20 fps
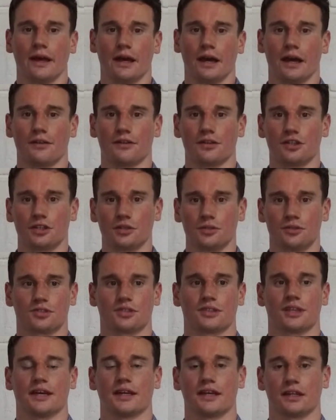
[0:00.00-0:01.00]
and that you
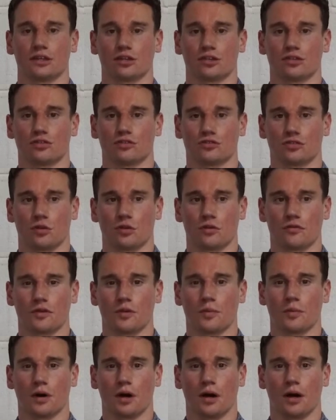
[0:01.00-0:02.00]
stay in control of the
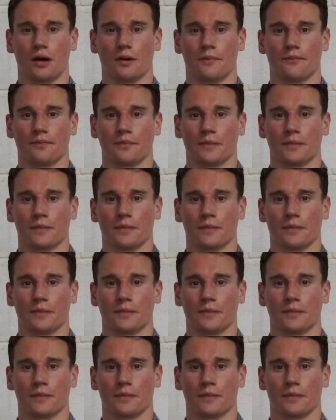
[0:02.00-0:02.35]
bar.